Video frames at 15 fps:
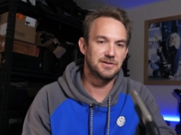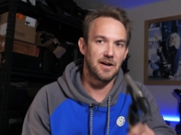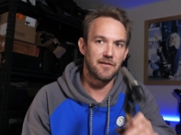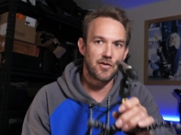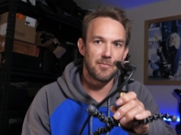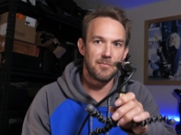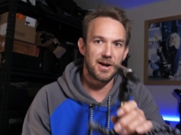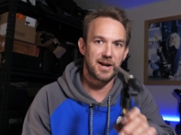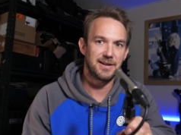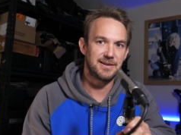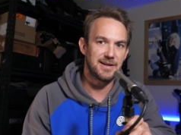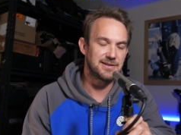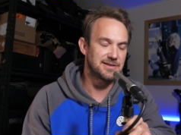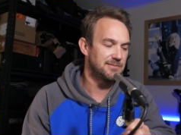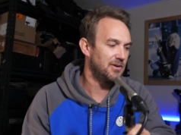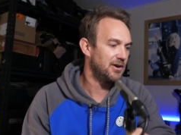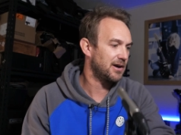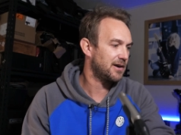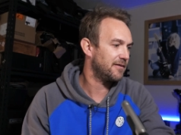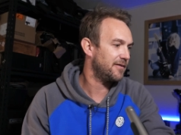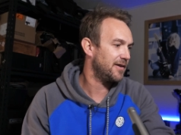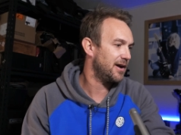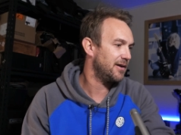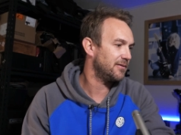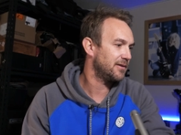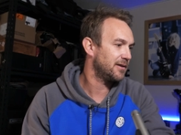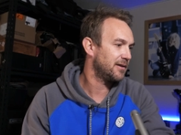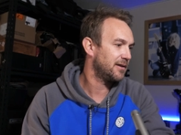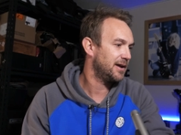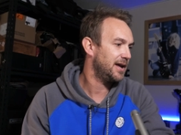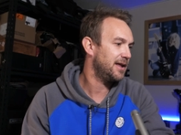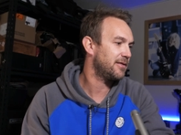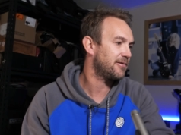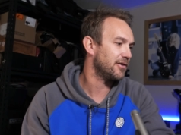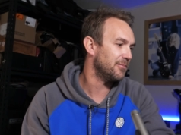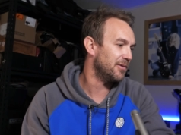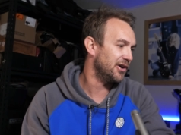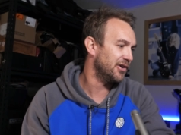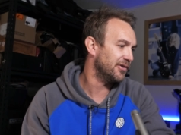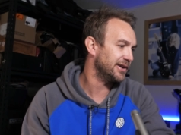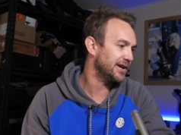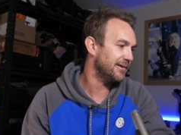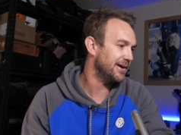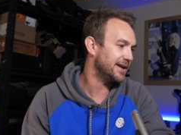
So I've got my condenser microphone in through my audio